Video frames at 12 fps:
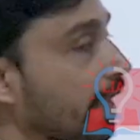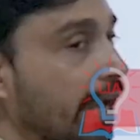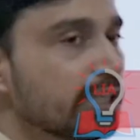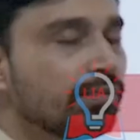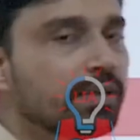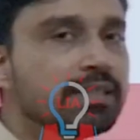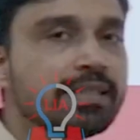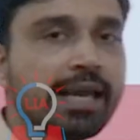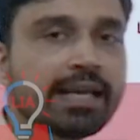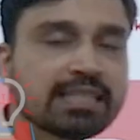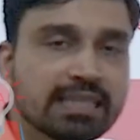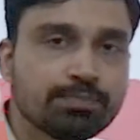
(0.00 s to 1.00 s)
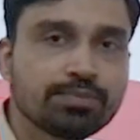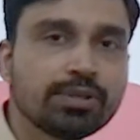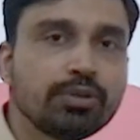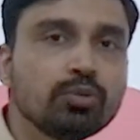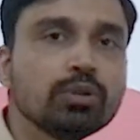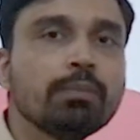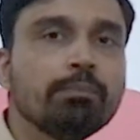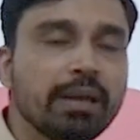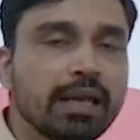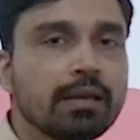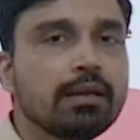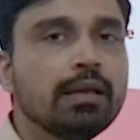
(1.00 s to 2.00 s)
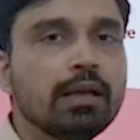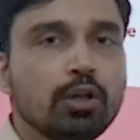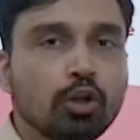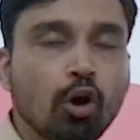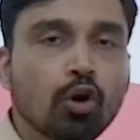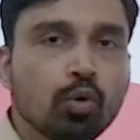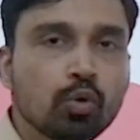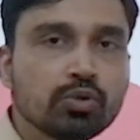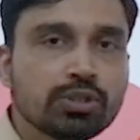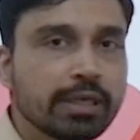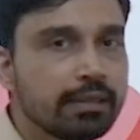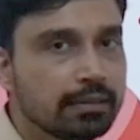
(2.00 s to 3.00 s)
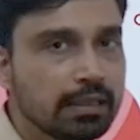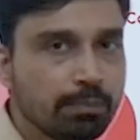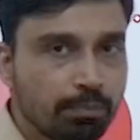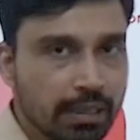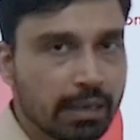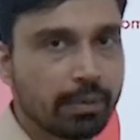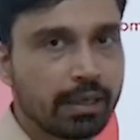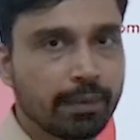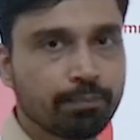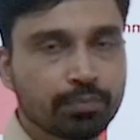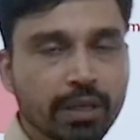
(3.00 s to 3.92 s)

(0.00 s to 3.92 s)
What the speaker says: as far as the exception to the bail law goes in the PMLA.